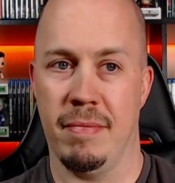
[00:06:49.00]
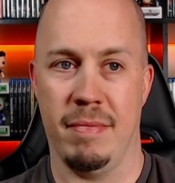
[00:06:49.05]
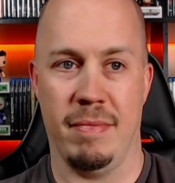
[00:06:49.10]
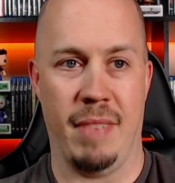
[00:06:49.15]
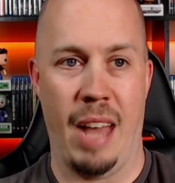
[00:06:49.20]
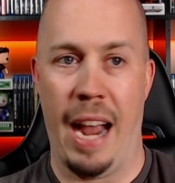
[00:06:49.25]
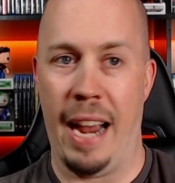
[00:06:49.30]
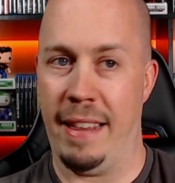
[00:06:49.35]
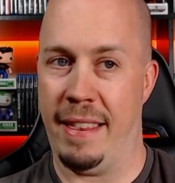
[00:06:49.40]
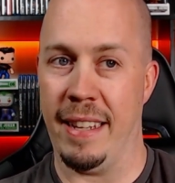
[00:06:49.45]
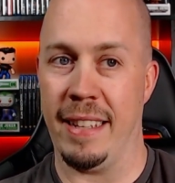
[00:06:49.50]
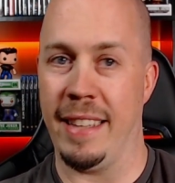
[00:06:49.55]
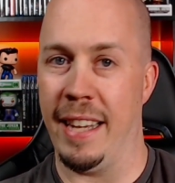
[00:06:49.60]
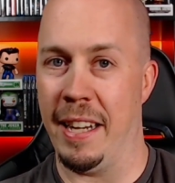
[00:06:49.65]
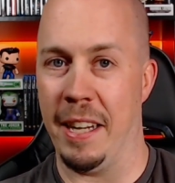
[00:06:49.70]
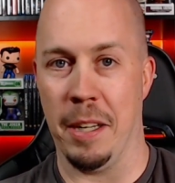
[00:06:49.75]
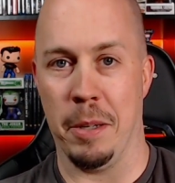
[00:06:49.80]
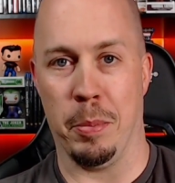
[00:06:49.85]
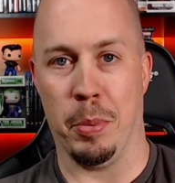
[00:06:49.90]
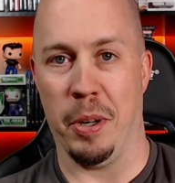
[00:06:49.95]
I think they
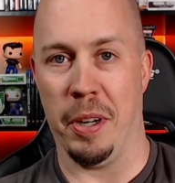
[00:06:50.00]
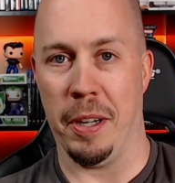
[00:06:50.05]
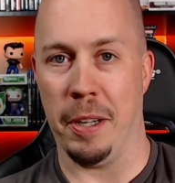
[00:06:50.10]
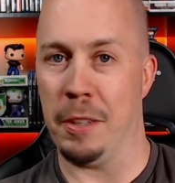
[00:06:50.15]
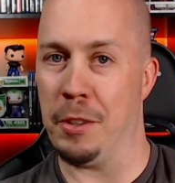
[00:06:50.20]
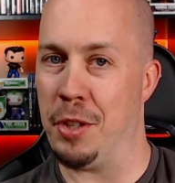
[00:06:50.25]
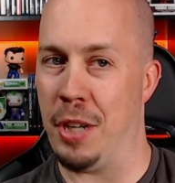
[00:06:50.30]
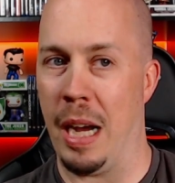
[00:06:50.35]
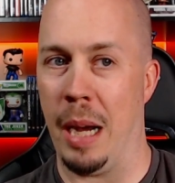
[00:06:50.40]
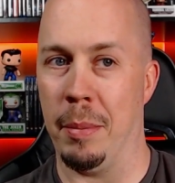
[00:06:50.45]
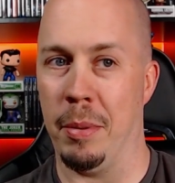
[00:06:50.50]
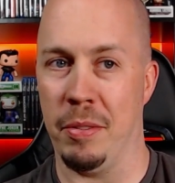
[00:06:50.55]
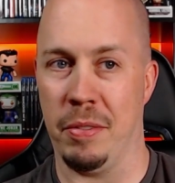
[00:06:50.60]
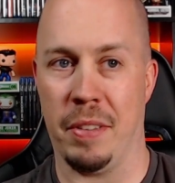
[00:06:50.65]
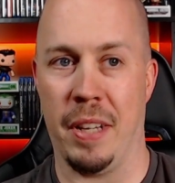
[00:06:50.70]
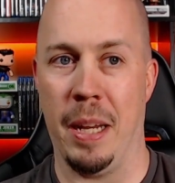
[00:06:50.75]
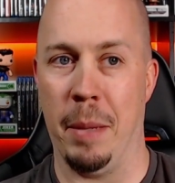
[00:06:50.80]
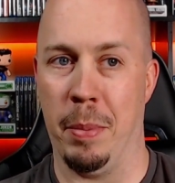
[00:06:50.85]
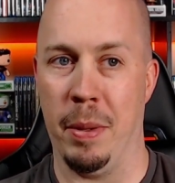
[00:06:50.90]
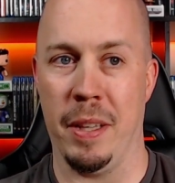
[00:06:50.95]
did a pretty good job of
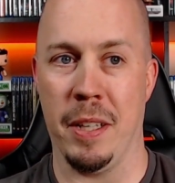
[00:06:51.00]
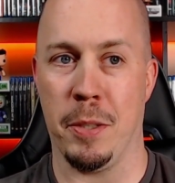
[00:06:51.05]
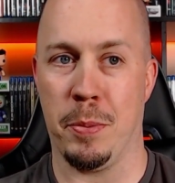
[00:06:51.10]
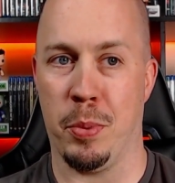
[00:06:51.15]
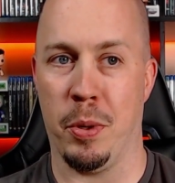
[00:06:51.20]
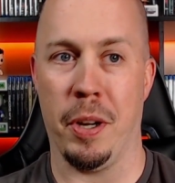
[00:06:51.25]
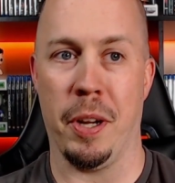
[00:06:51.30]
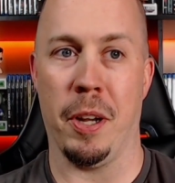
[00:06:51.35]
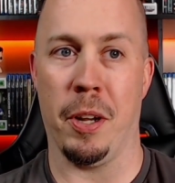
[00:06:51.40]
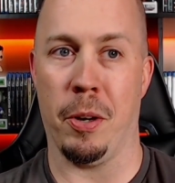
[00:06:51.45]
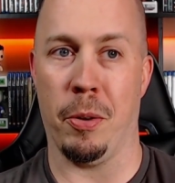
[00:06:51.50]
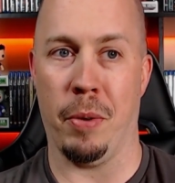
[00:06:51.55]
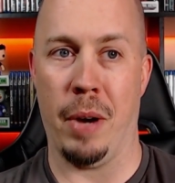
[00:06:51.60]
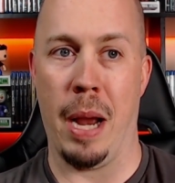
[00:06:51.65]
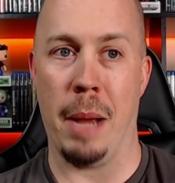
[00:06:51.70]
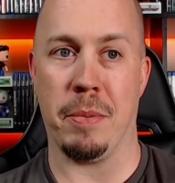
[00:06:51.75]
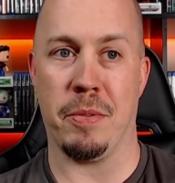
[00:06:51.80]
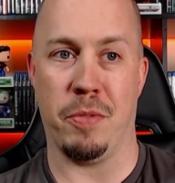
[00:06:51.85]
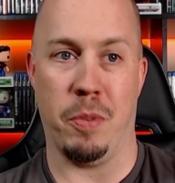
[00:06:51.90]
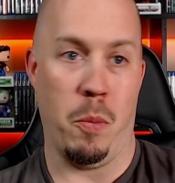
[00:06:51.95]
keeping this pretty under
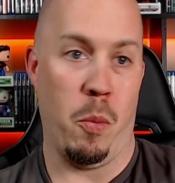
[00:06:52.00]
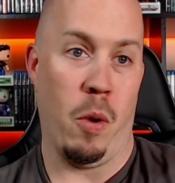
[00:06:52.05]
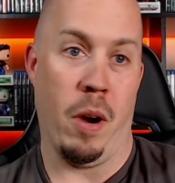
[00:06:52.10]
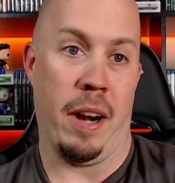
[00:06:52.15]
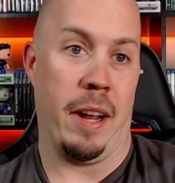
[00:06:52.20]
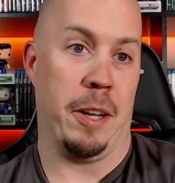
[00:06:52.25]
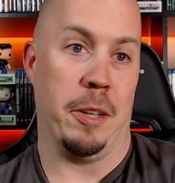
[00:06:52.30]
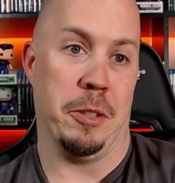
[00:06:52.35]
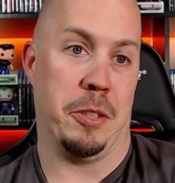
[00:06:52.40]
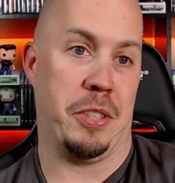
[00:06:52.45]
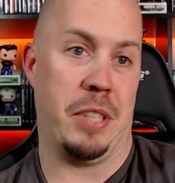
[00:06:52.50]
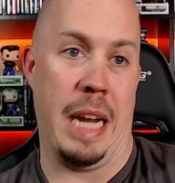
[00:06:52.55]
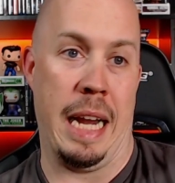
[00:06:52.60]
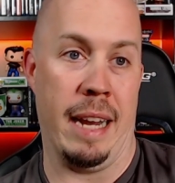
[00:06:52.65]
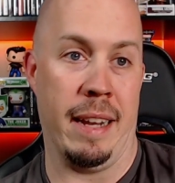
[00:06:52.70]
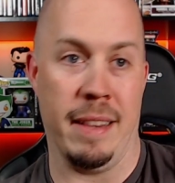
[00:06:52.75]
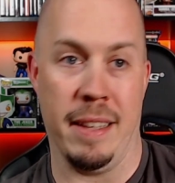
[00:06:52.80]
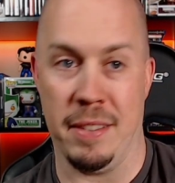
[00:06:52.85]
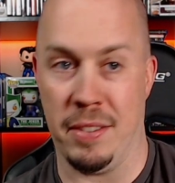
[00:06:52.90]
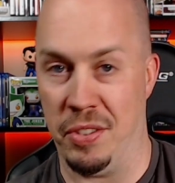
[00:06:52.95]
wraps. From what I
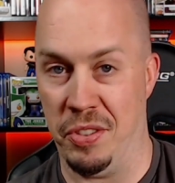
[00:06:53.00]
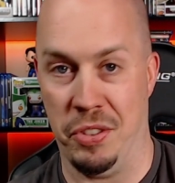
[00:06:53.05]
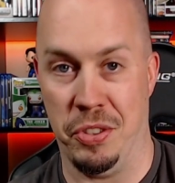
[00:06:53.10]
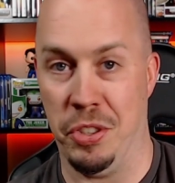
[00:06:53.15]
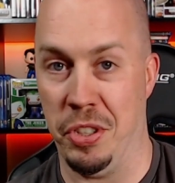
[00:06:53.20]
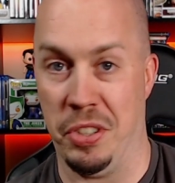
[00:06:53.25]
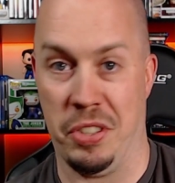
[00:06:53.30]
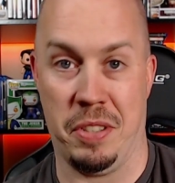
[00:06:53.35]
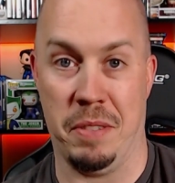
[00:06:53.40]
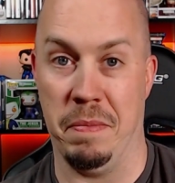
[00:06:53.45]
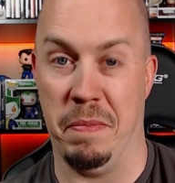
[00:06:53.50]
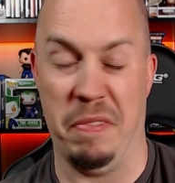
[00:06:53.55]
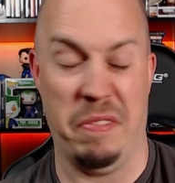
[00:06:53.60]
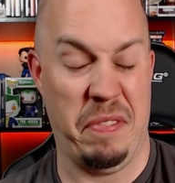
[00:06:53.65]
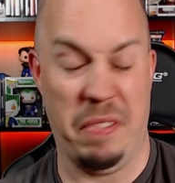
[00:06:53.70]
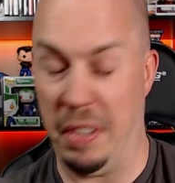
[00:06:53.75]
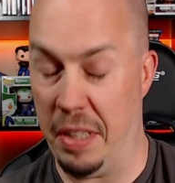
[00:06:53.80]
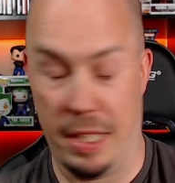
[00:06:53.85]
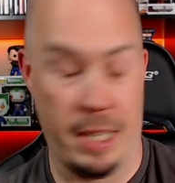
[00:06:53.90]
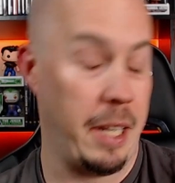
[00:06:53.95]
understand, this is just
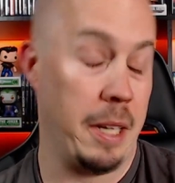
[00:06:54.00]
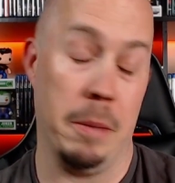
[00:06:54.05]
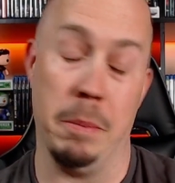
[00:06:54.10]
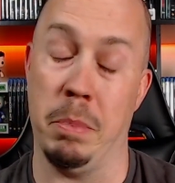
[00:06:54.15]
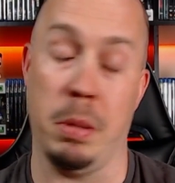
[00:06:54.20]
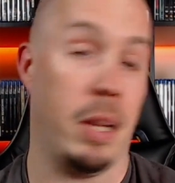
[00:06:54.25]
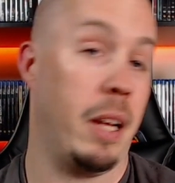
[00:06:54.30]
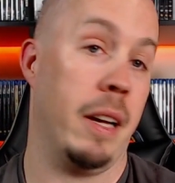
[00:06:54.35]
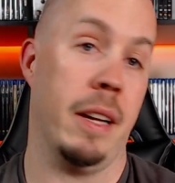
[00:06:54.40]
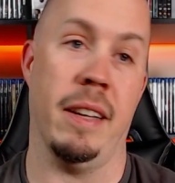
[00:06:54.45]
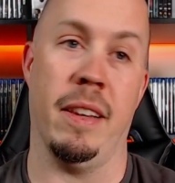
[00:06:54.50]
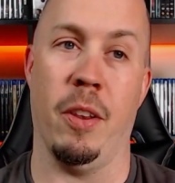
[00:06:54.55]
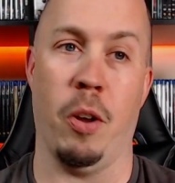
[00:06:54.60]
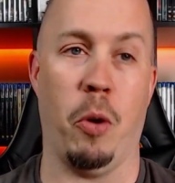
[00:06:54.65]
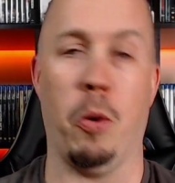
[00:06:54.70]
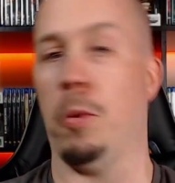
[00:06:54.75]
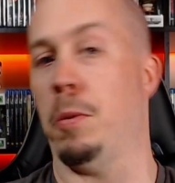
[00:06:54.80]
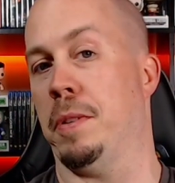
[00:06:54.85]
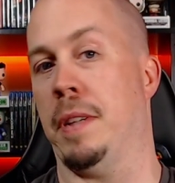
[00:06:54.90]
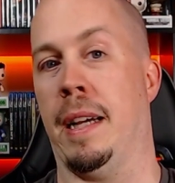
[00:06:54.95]
fucking blood the
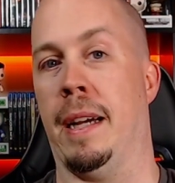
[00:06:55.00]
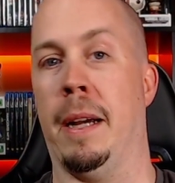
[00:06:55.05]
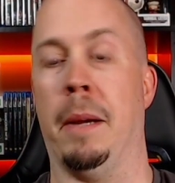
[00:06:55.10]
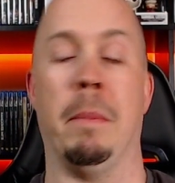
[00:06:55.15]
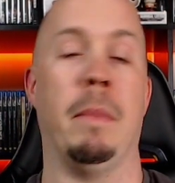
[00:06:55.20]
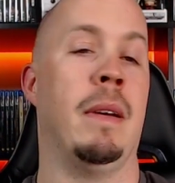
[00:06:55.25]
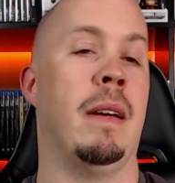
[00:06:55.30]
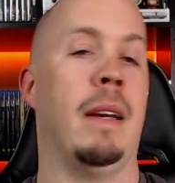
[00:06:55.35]
whole time.